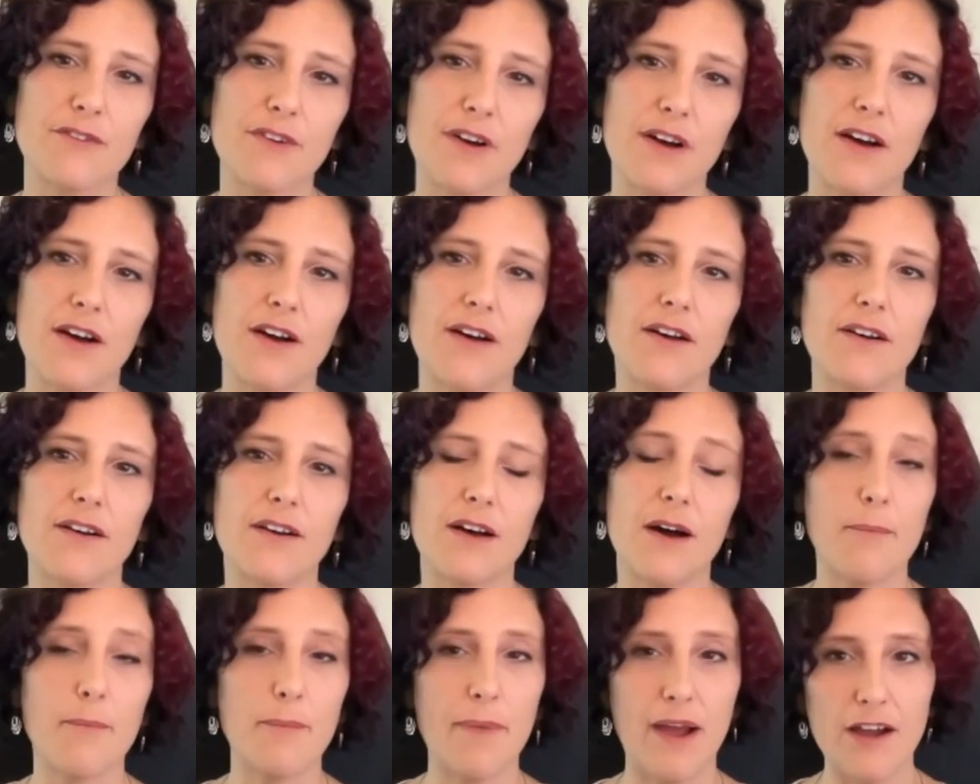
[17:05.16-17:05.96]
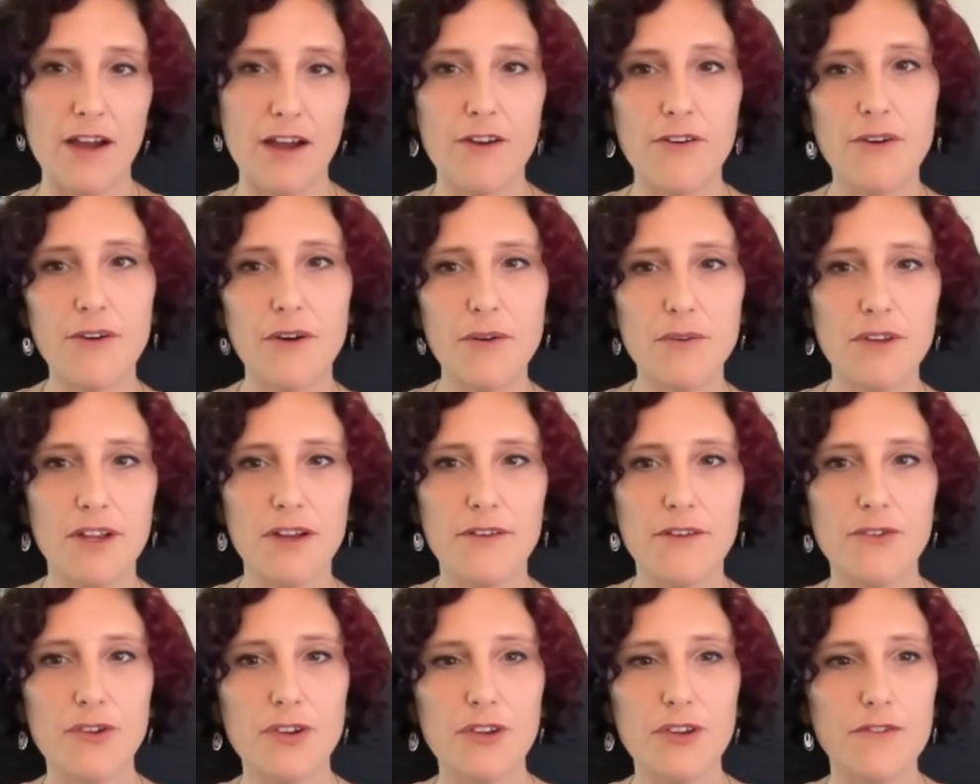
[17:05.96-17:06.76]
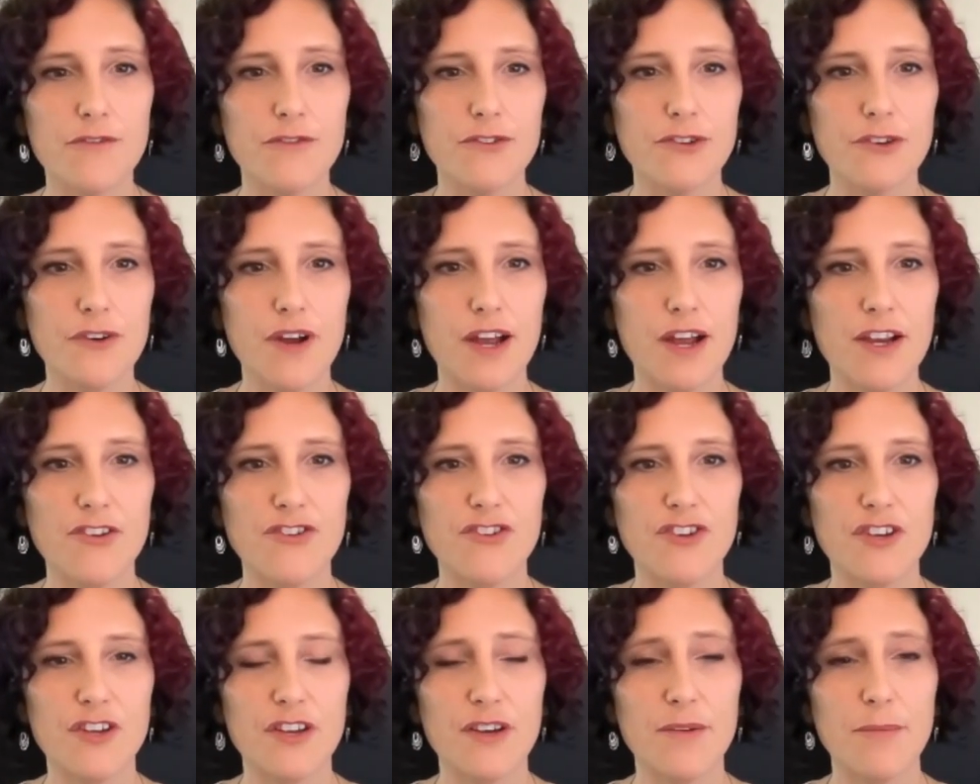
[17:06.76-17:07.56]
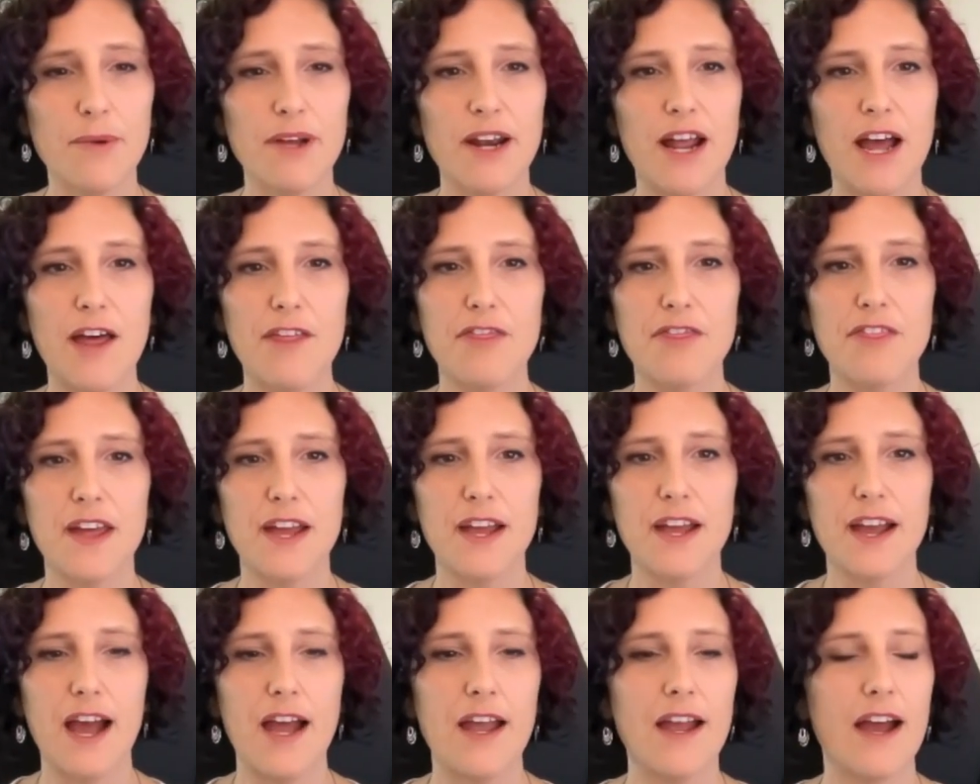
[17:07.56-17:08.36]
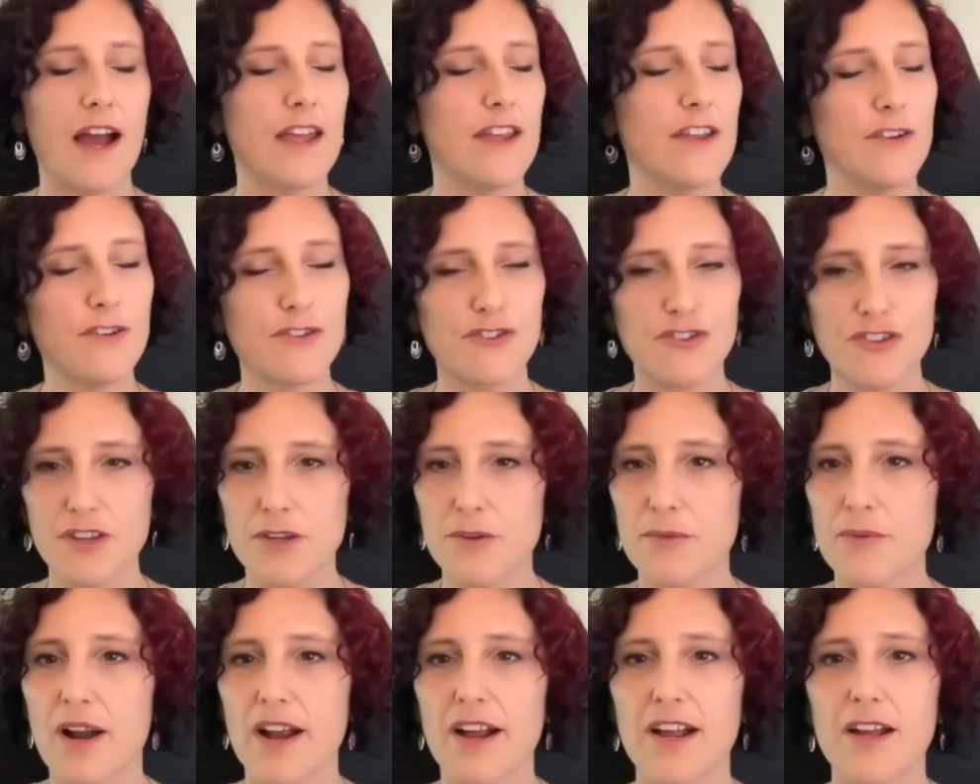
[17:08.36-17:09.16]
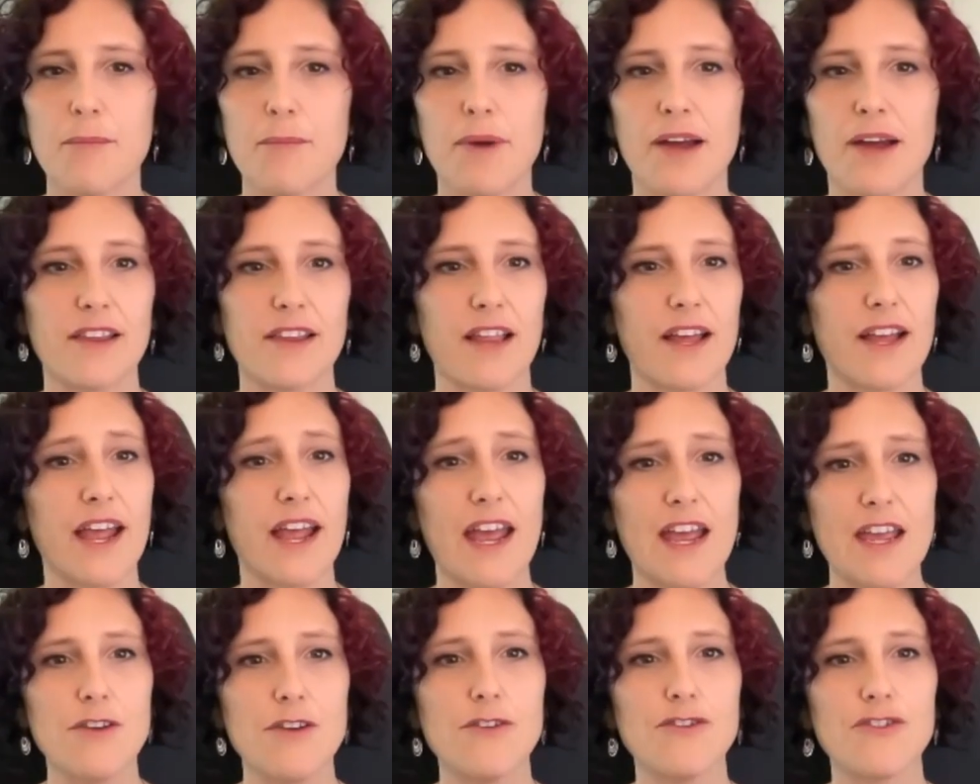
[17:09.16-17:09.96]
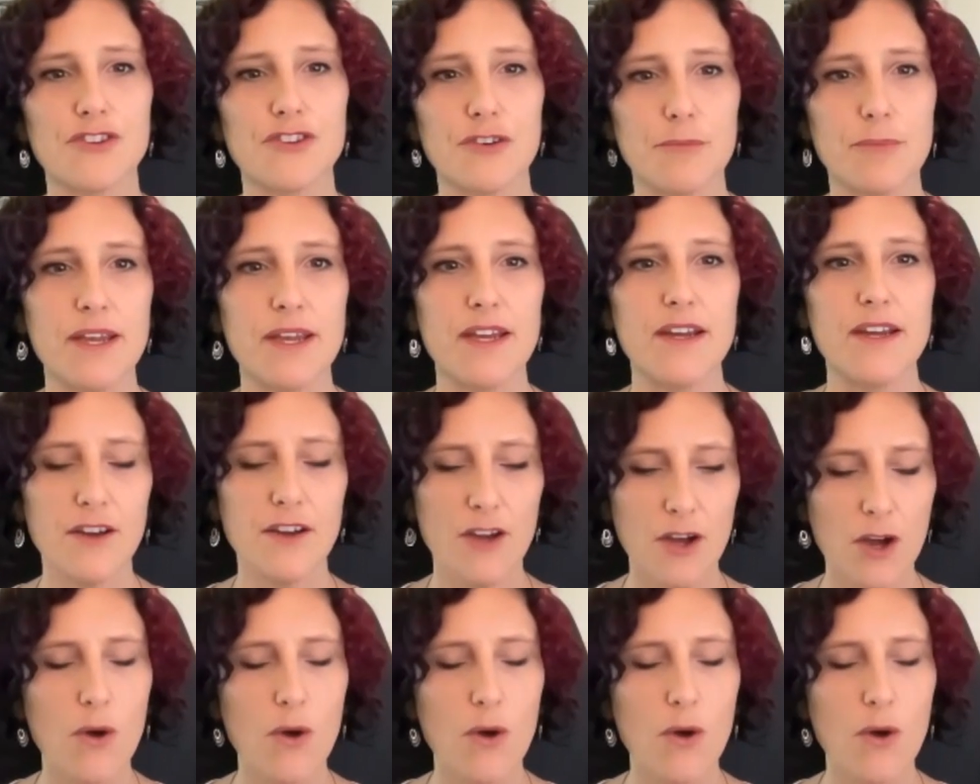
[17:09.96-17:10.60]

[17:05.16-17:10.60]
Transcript: uh, a macro level of direction, but I think I, I, usually recommend like, hey, you should be